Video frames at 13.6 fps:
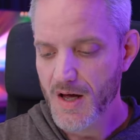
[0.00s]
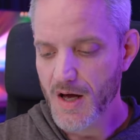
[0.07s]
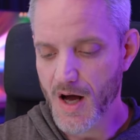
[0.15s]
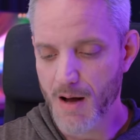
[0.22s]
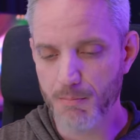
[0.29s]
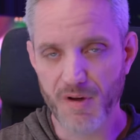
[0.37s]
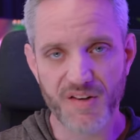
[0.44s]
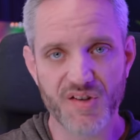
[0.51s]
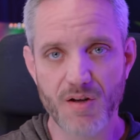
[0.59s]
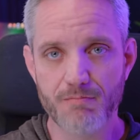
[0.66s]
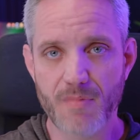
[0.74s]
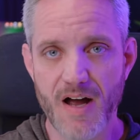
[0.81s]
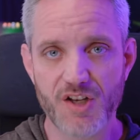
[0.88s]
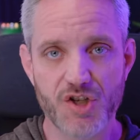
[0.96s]
um, but
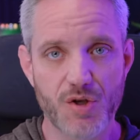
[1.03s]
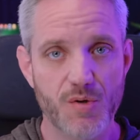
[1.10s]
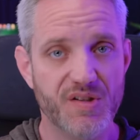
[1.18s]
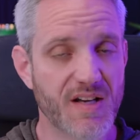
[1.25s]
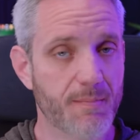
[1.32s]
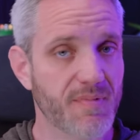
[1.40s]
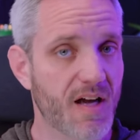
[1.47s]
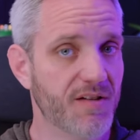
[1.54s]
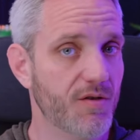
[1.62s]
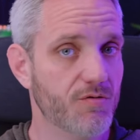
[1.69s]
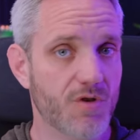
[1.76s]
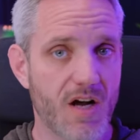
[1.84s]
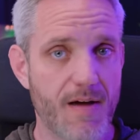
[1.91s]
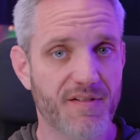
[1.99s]
some might choose an
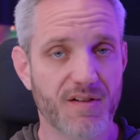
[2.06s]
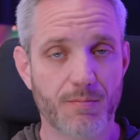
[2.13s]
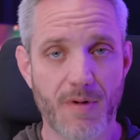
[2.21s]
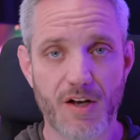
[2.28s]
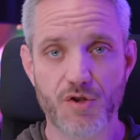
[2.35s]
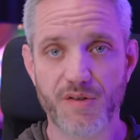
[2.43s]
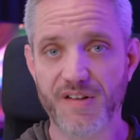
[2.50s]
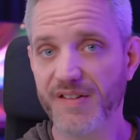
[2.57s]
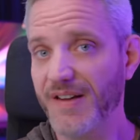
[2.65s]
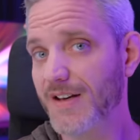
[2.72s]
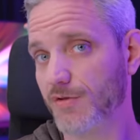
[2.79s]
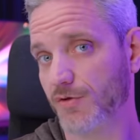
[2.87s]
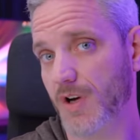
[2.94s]
M.2 drive, some might choose a SATA